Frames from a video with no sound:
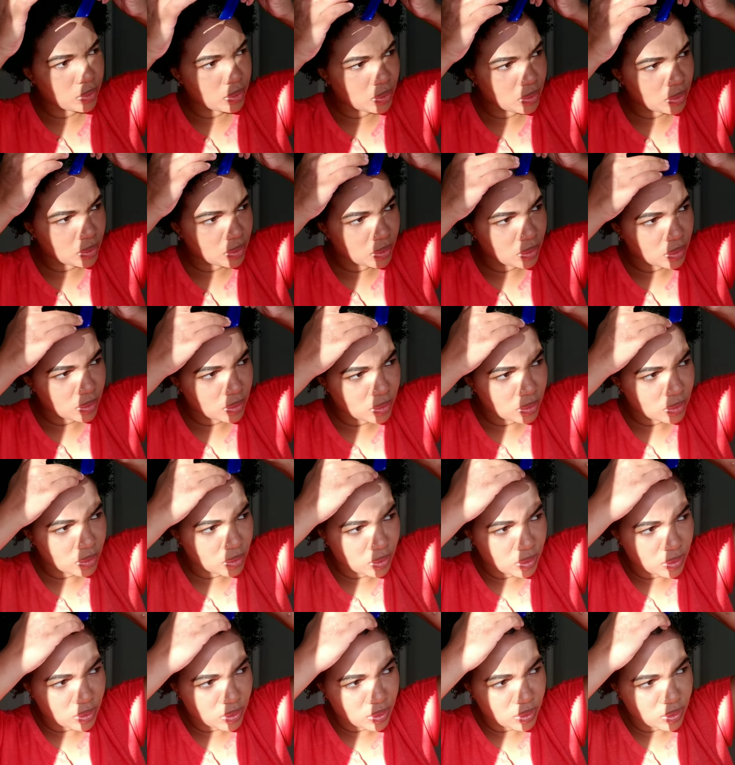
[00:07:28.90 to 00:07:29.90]

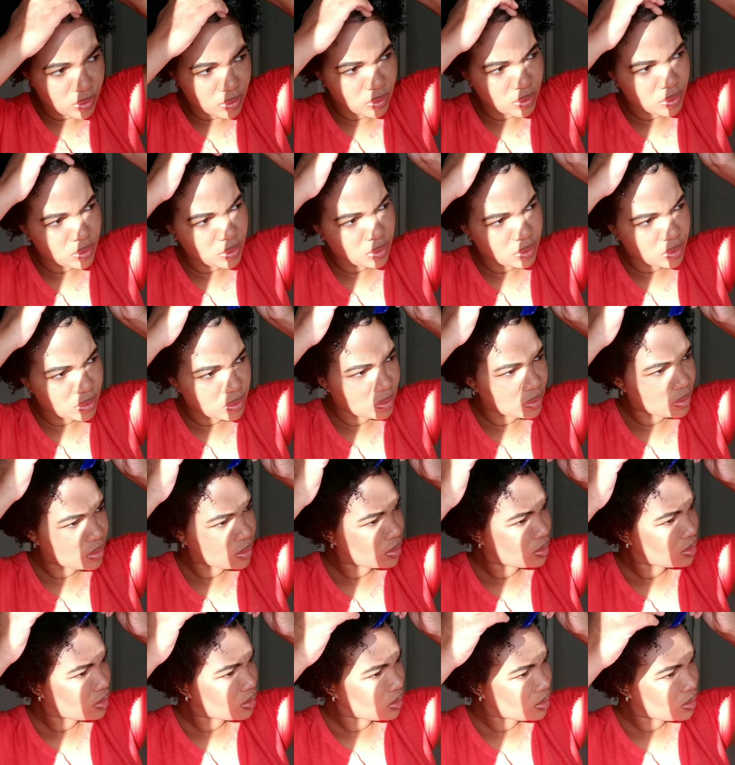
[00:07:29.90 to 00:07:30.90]

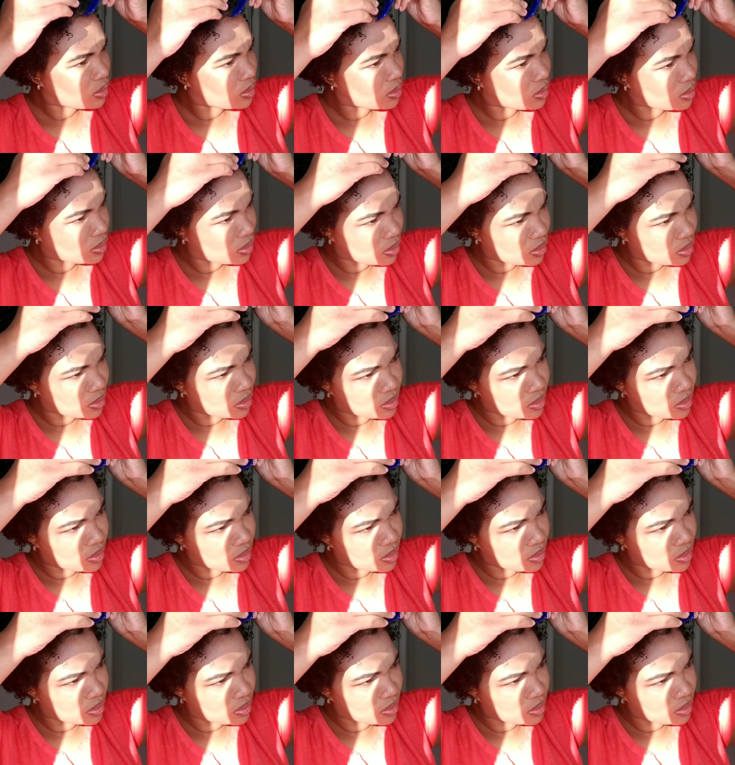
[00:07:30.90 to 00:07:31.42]
[no speech]